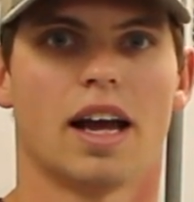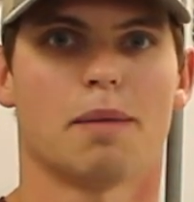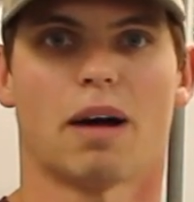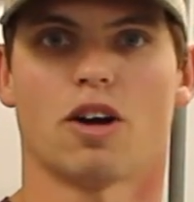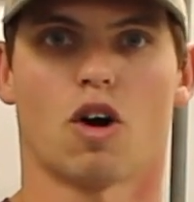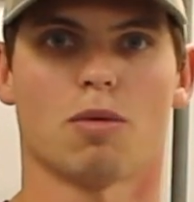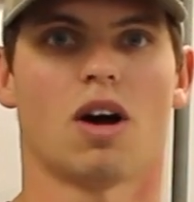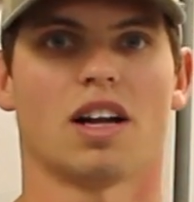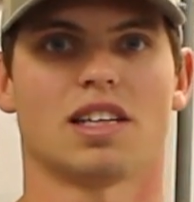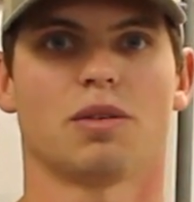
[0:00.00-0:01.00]
And by
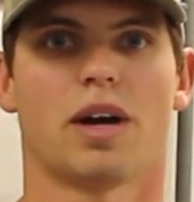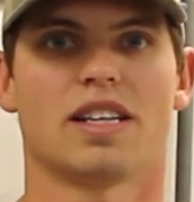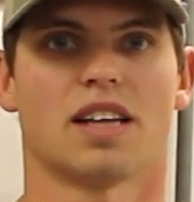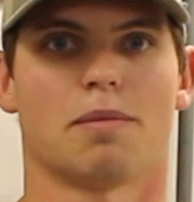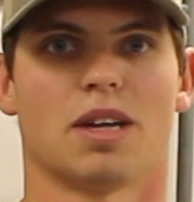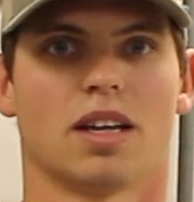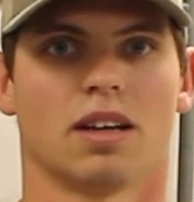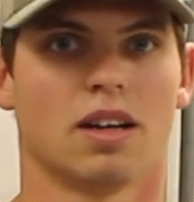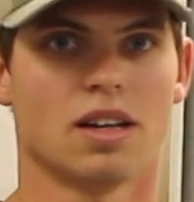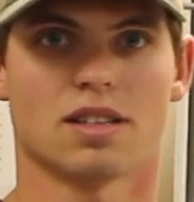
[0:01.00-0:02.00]
normal hunting weights, I
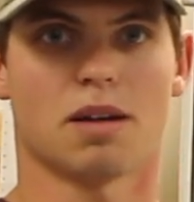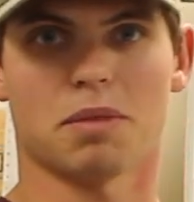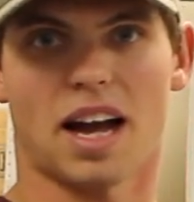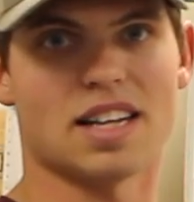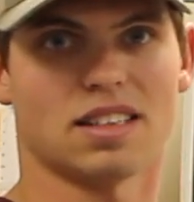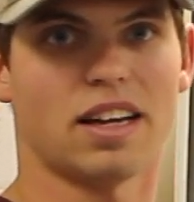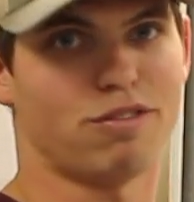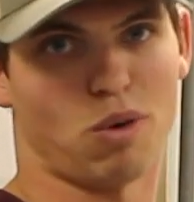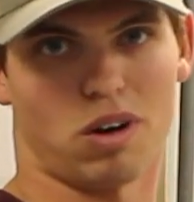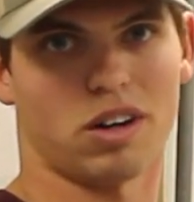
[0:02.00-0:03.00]
mean some guys
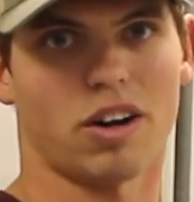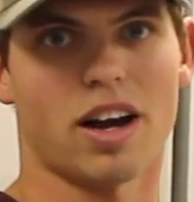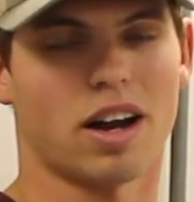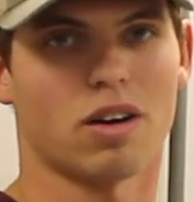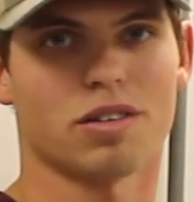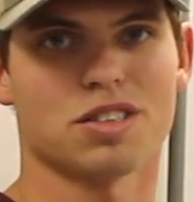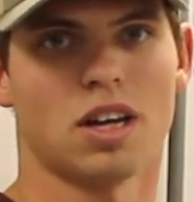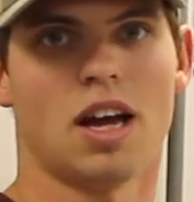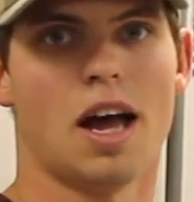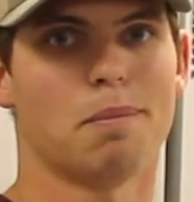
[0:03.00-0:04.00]
like 400 grain
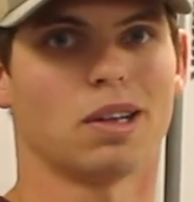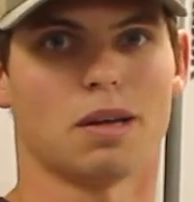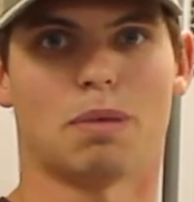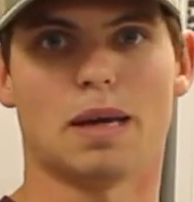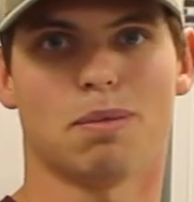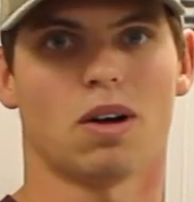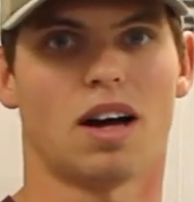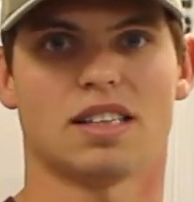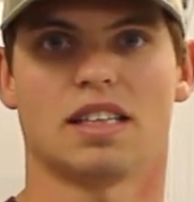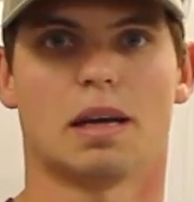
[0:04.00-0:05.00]
arrows, but the people
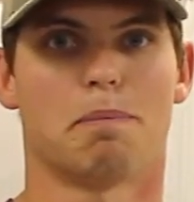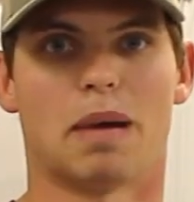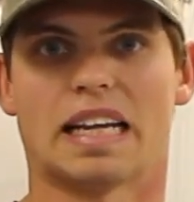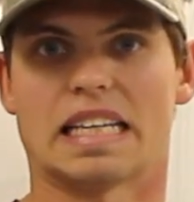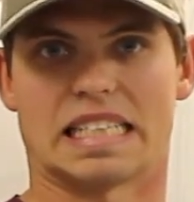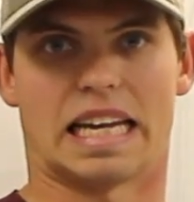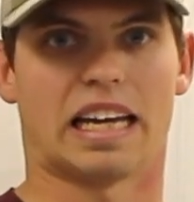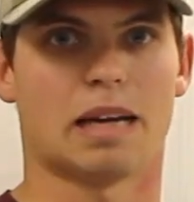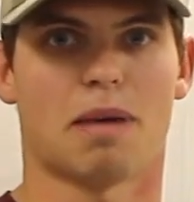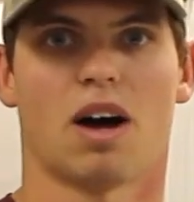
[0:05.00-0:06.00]
hunting the biggest
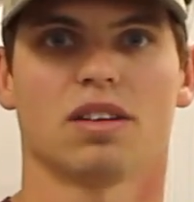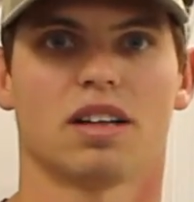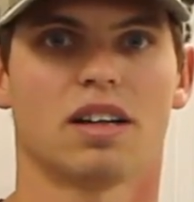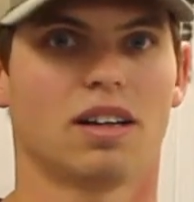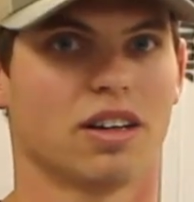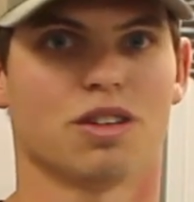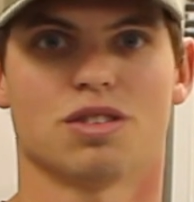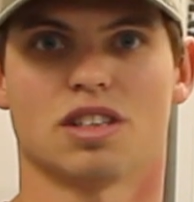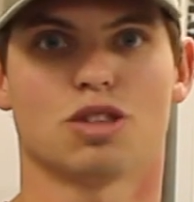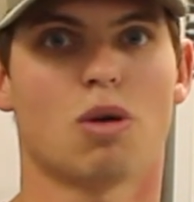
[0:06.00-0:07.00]
game out there are
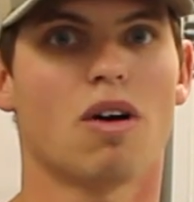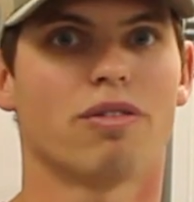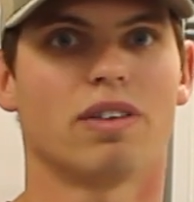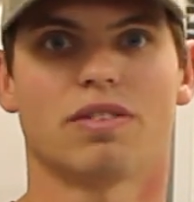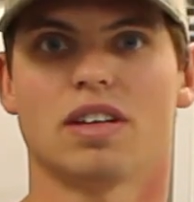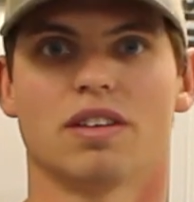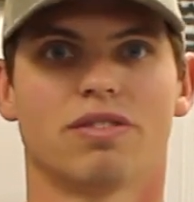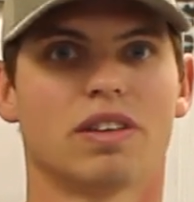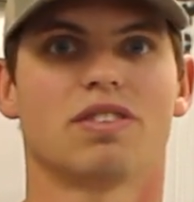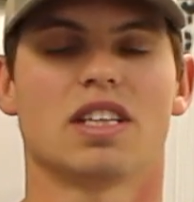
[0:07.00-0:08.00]
using 1250 to
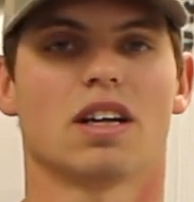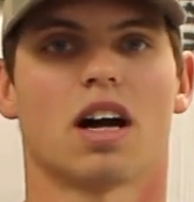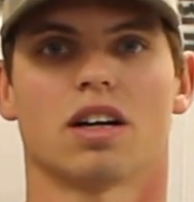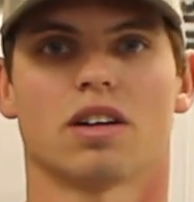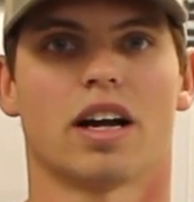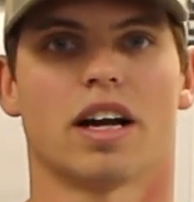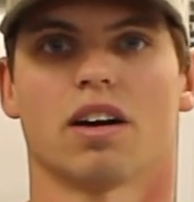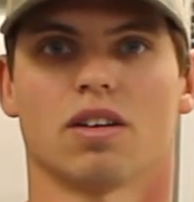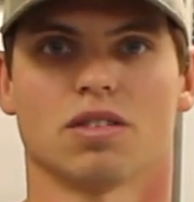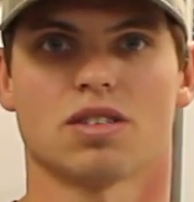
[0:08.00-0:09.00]
1500 grain
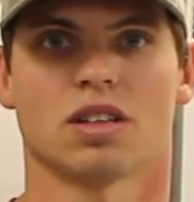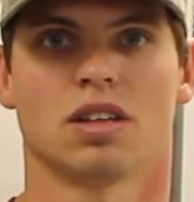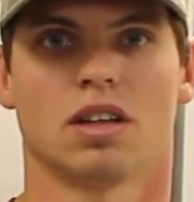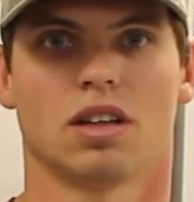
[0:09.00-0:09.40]
arrows.